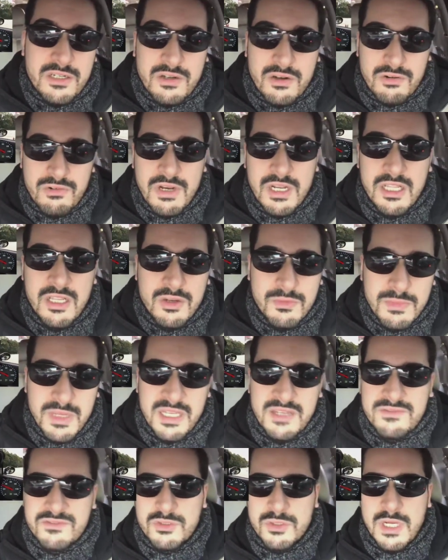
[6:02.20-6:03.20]
it already or
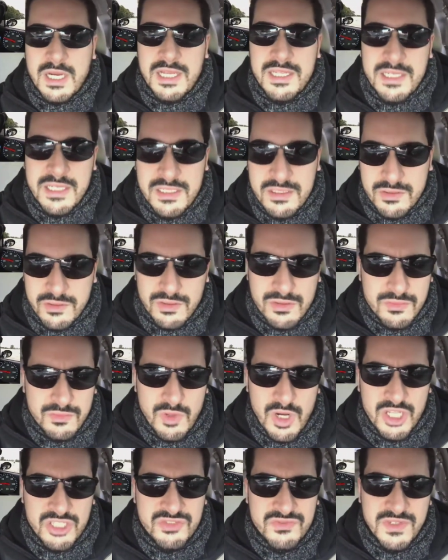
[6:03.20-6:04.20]
may have tried it
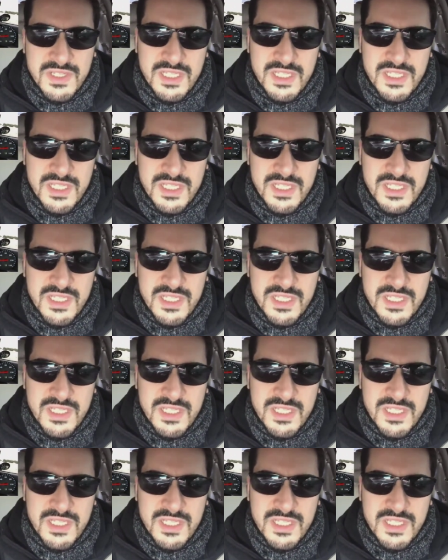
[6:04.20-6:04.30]
or watched